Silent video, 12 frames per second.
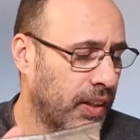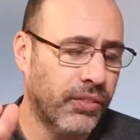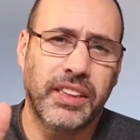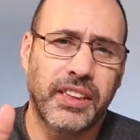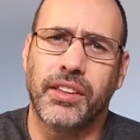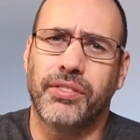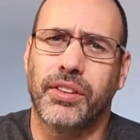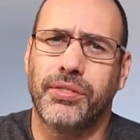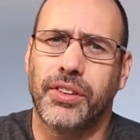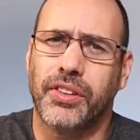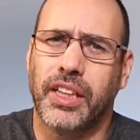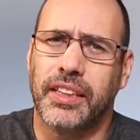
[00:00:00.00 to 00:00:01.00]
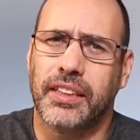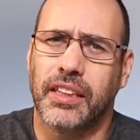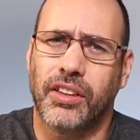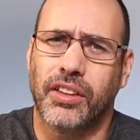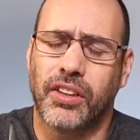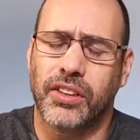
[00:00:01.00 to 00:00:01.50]
received a few days
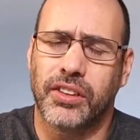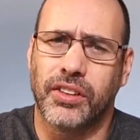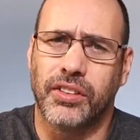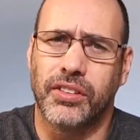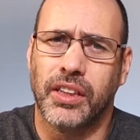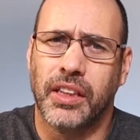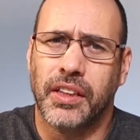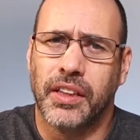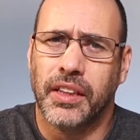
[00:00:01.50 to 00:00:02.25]
ago also